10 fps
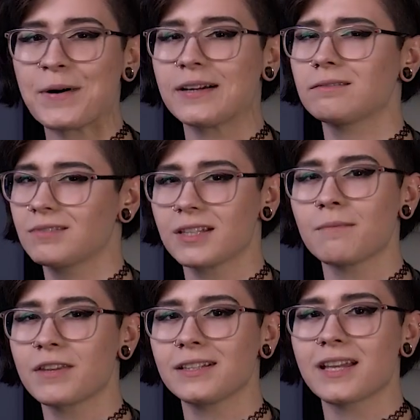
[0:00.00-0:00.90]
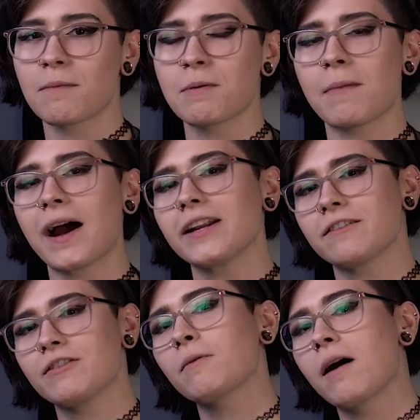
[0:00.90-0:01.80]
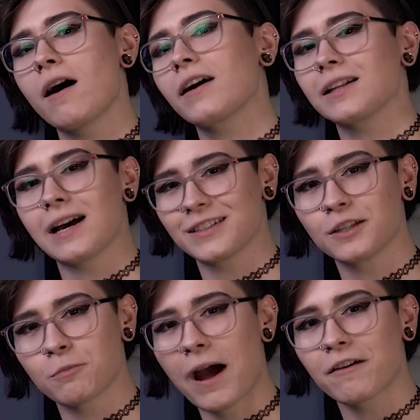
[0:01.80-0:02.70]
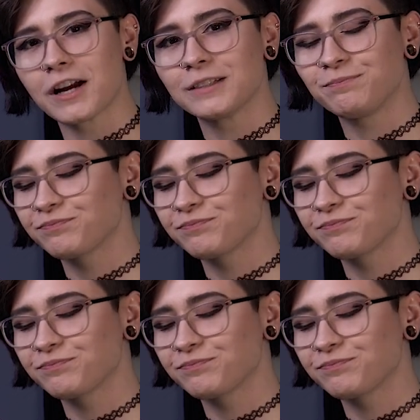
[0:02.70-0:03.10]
but something to keep in mind if you are a glasses wearer.